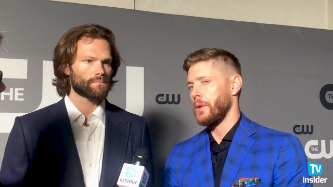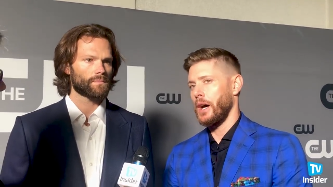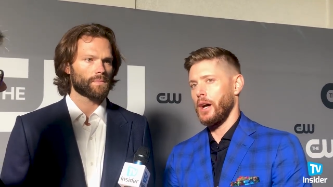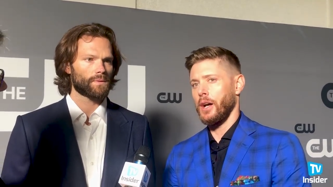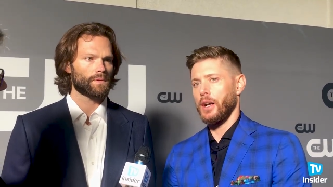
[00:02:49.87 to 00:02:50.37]

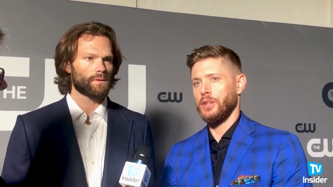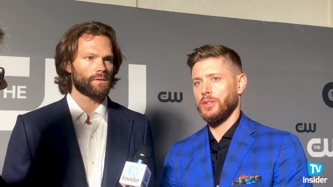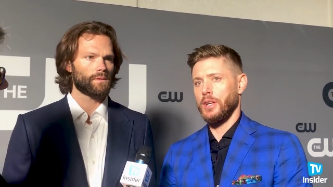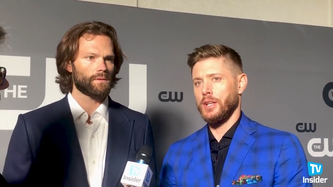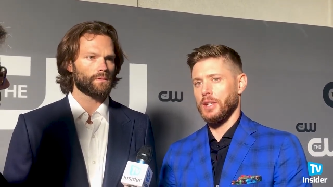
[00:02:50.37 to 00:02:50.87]
Speaker 1: uh,
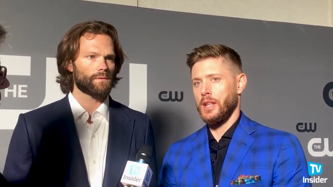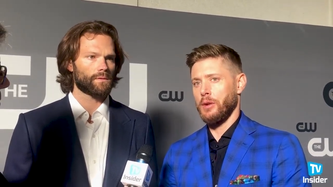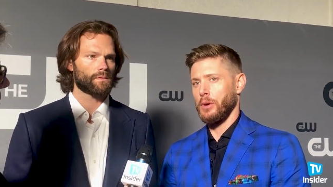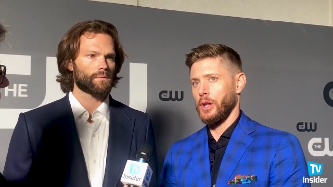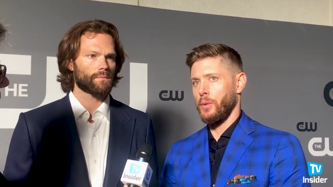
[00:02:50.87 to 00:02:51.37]
is is I
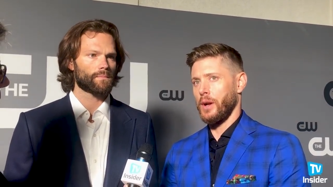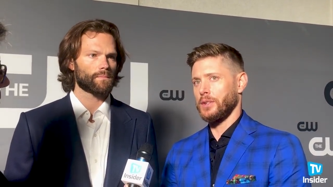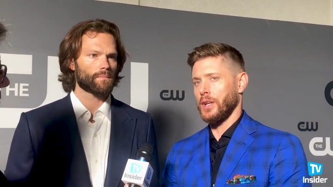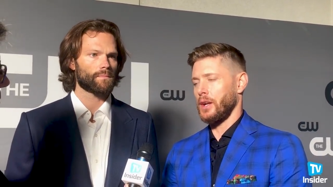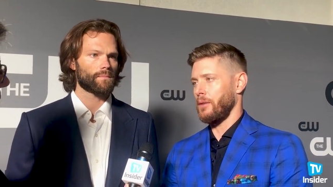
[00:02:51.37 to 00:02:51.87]
think really what
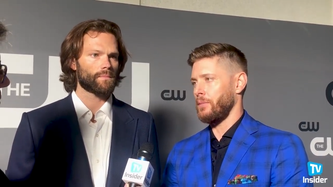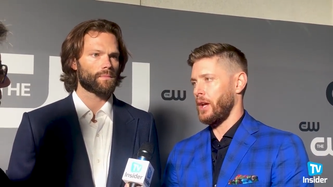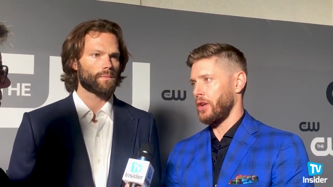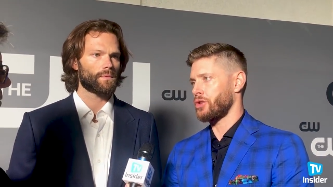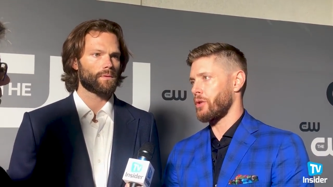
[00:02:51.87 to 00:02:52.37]
it's going to
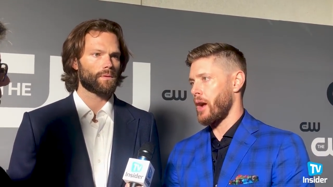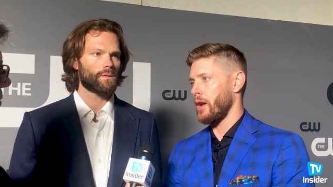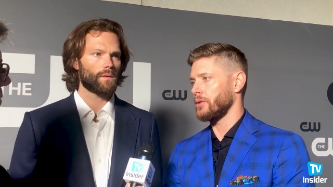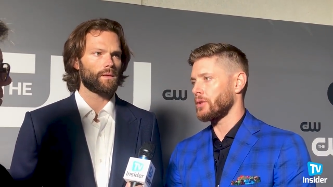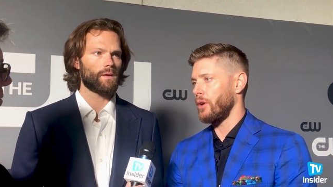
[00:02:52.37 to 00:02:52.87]
hinge
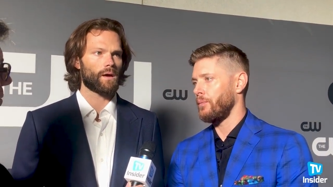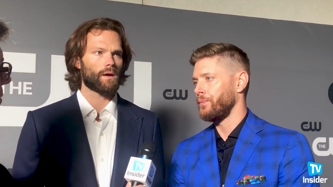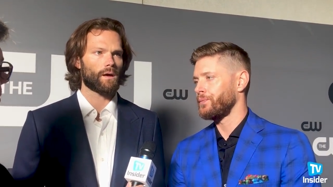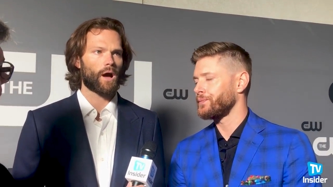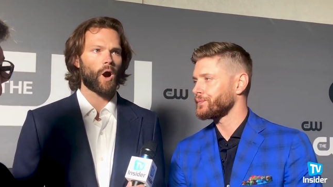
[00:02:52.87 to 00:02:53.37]
around. So
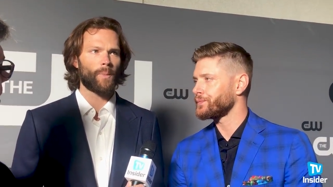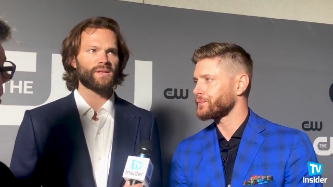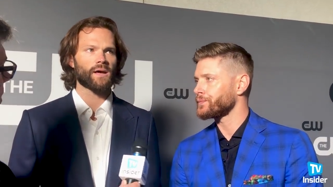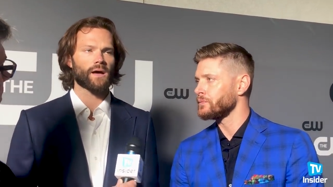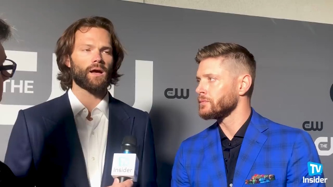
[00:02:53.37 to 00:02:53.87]
yeah, I hope
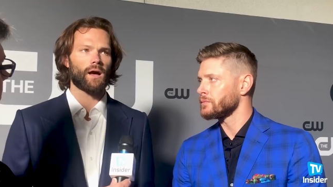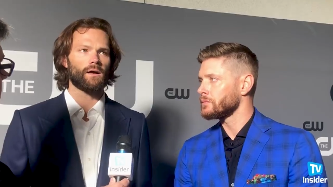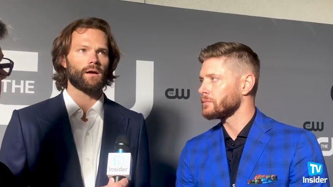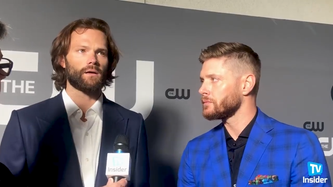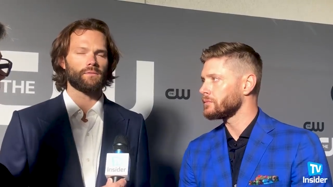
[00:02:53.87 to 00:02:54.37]
it does.
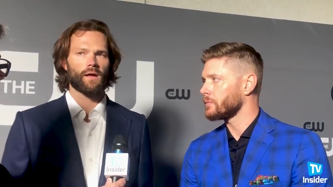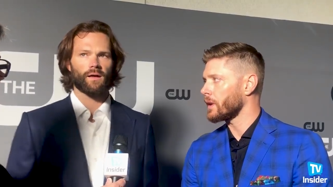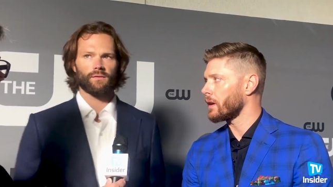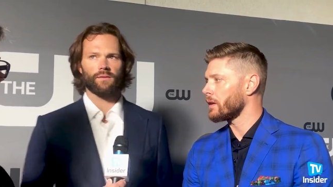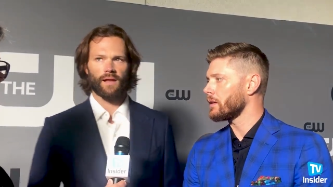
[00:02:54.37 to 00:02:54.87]
I,
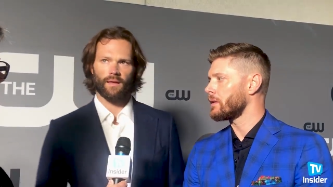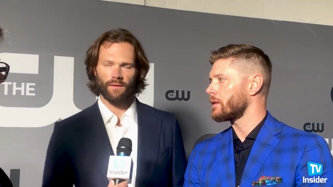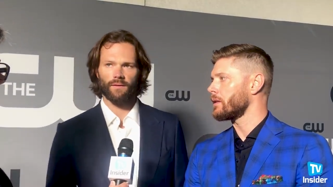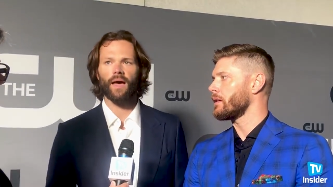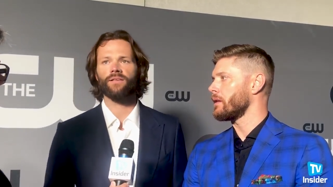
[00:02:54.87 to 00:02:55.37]

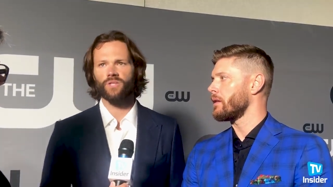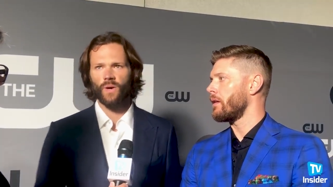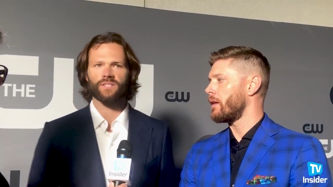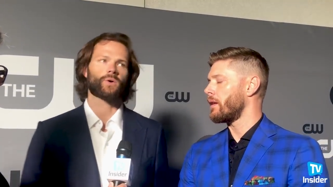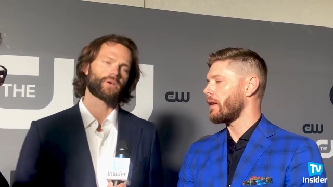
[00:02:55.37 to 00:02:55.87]
I, as
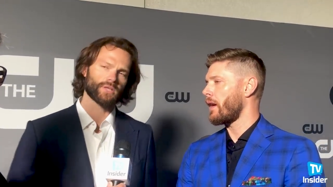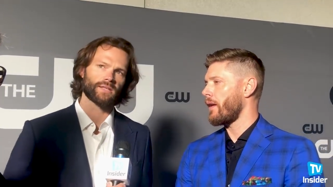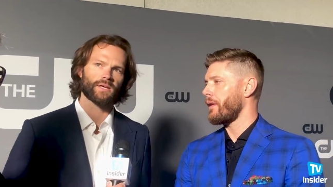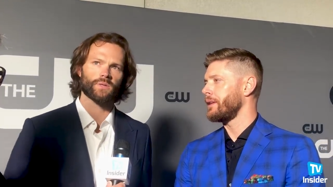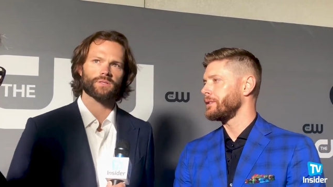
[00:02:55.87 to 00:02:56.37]
you asked the question,
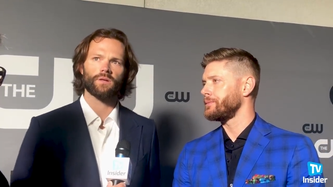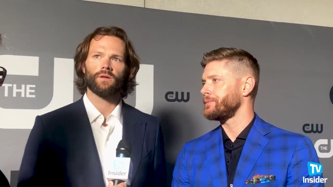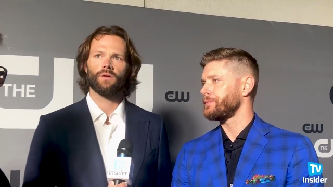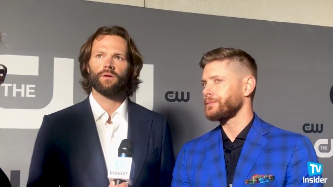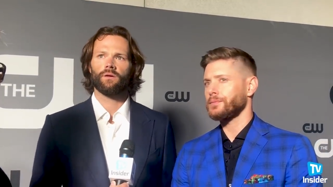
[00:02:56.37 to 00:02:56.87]
as he was
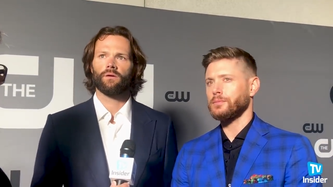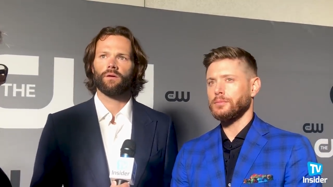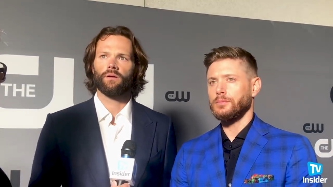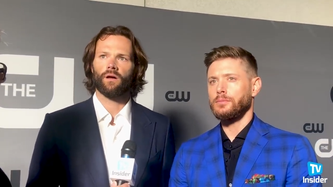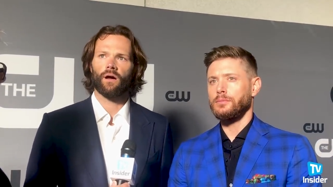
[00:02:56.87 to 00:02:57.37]

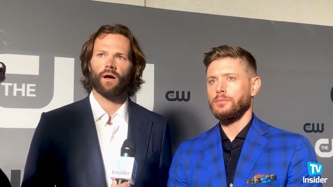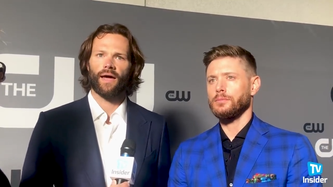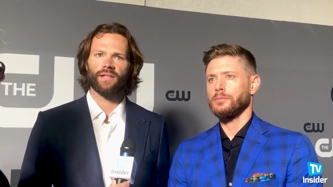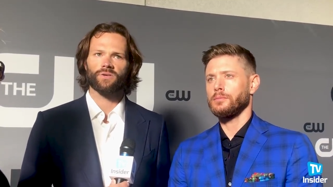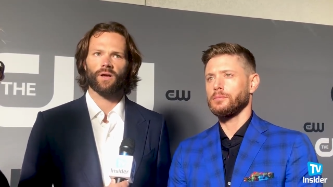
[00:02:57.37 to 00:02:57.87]
uh,
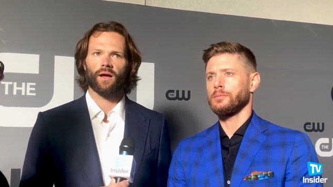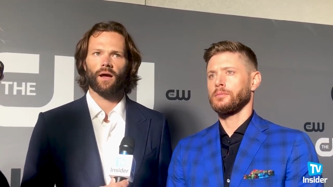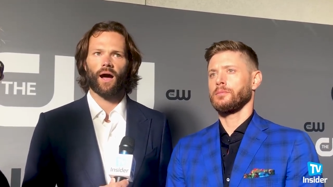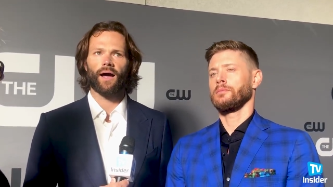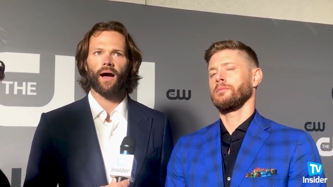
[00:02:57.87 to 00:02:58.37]
answering,
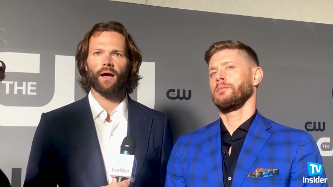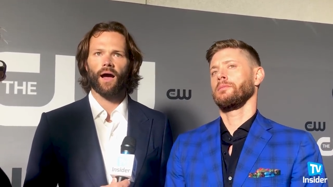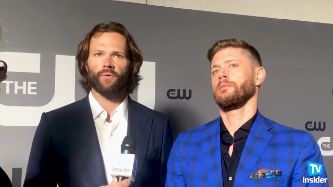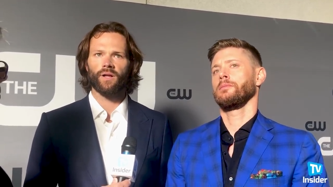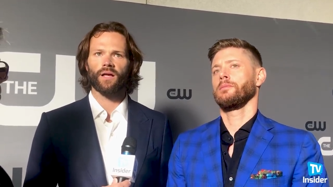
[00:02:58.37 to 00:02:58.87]
I,
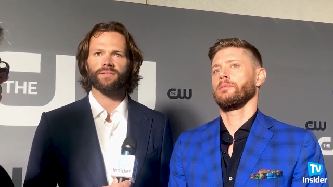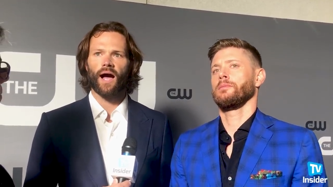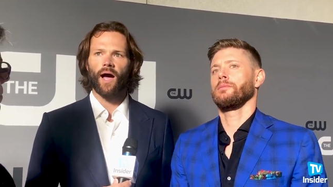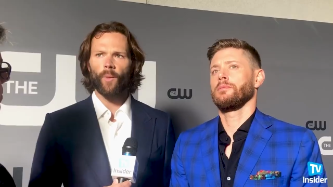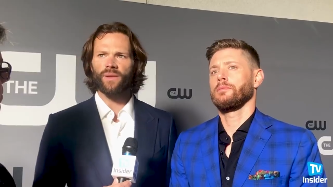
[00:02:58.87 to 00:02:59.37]
I realized
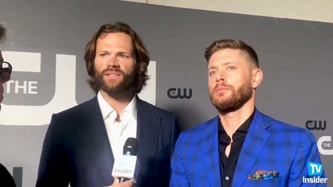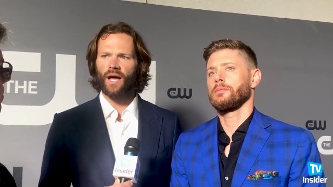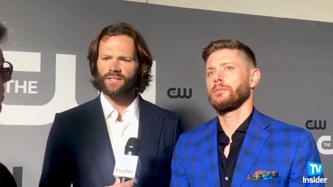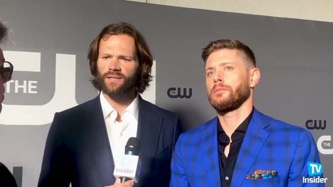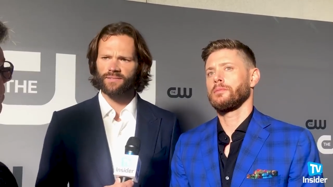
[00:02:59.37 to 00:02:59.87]
I hope it
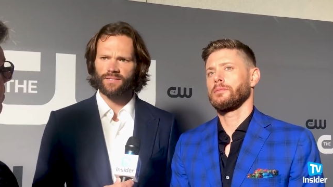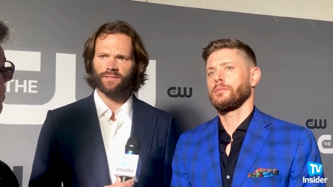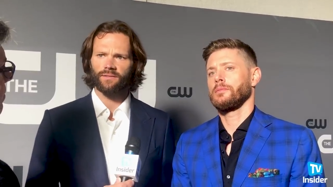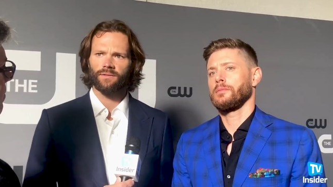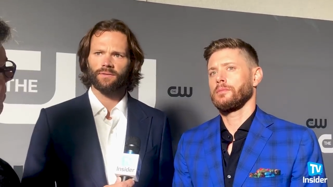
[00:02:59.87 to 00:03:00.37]
doesn't
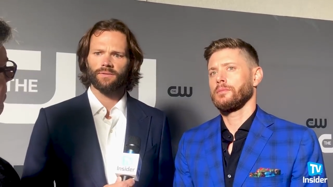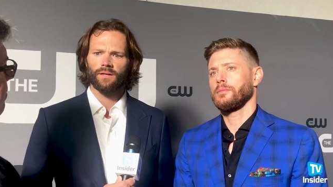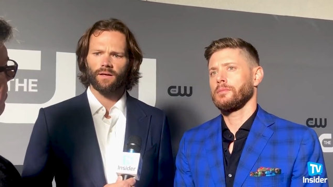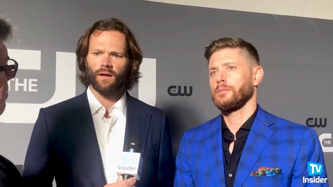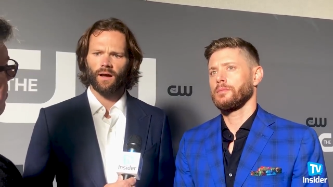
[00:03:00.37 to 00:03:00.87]

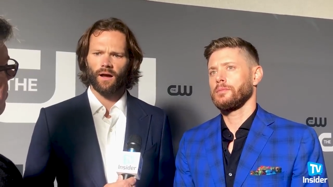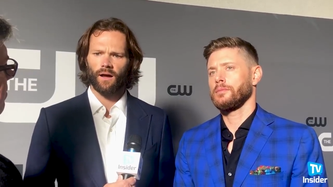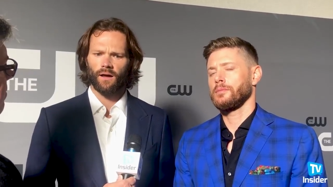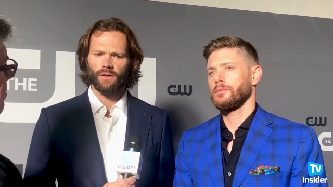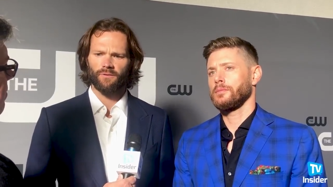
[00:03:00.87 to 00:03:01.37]

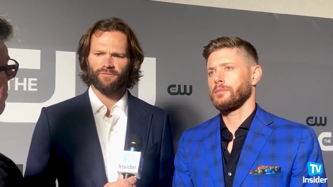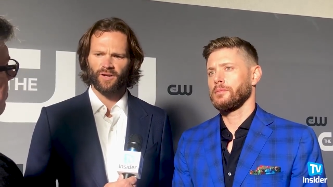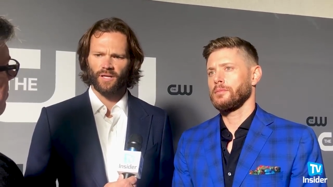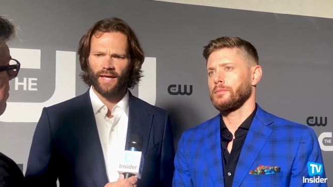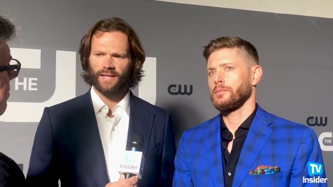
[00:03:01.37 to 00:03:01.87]
uh,
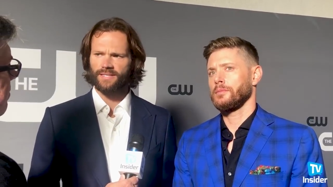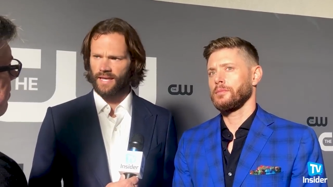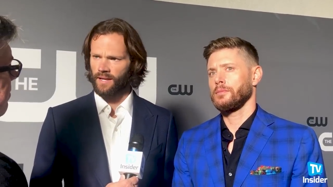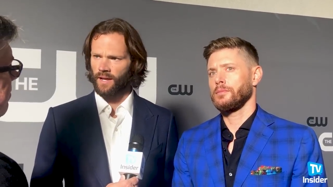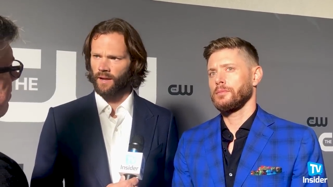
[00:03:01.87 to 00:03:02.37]
feel like it's
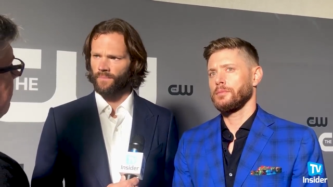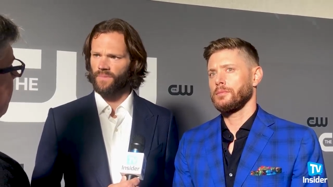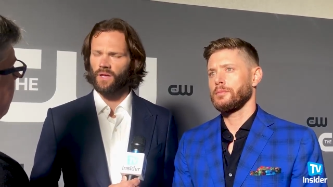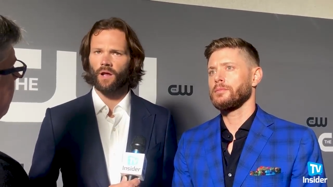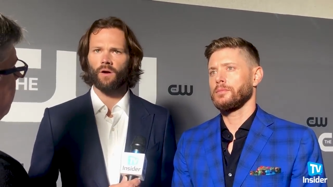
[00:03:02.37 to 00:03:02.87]
ending.
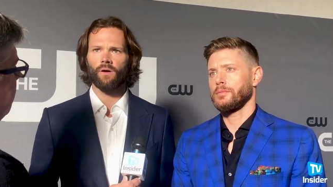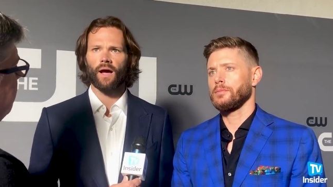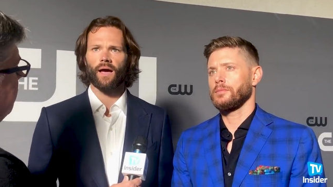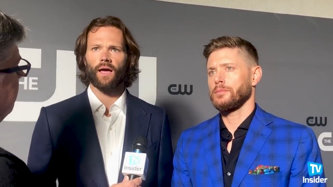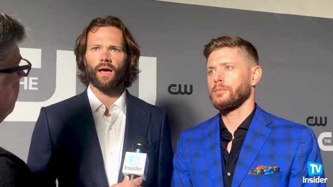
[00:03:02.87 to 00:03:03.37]
You know,
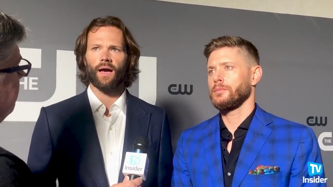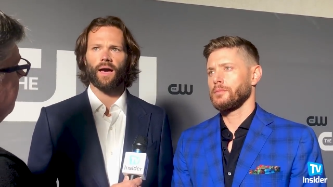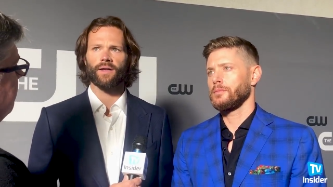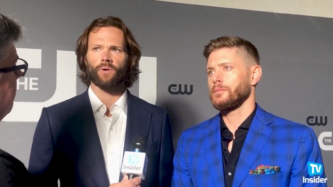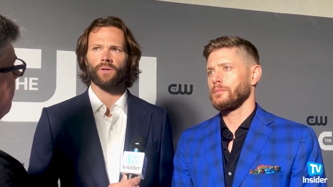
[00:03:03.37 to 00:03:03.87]
I, I
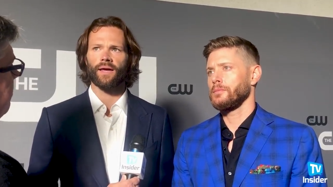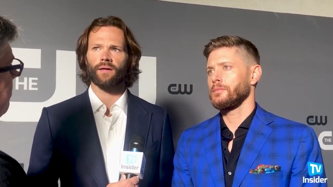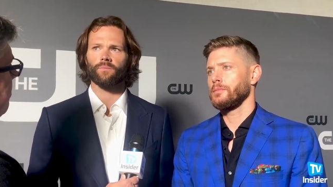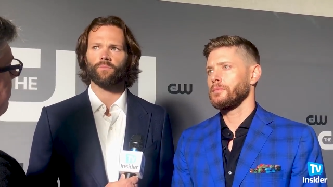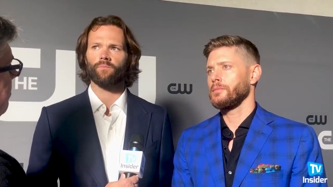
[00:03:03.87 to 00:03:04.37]
I don't like